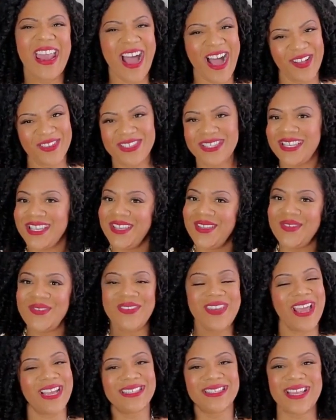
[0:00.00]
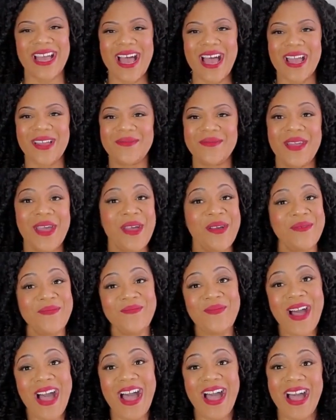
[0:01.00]
and I'll see you next time.
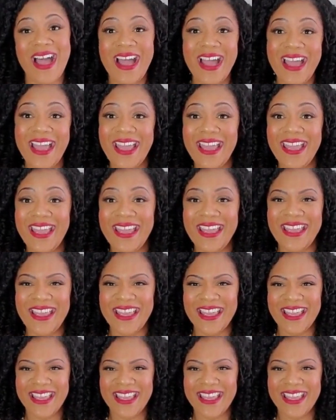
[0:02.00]
Bye.